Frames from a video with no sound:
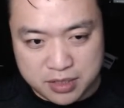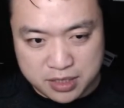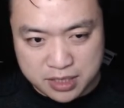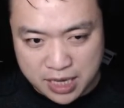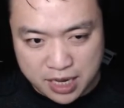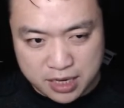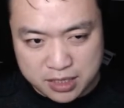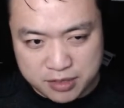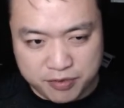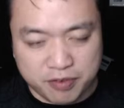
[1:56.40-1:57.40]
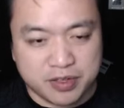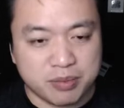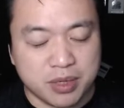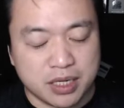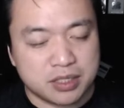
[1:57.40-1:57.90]
10 to
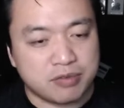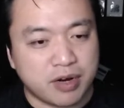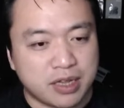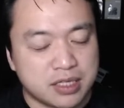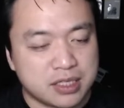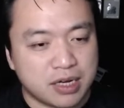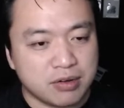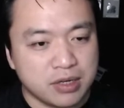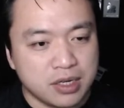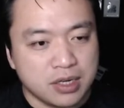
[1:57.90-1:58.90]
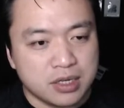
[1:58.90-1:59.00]
15 minutes to write this down.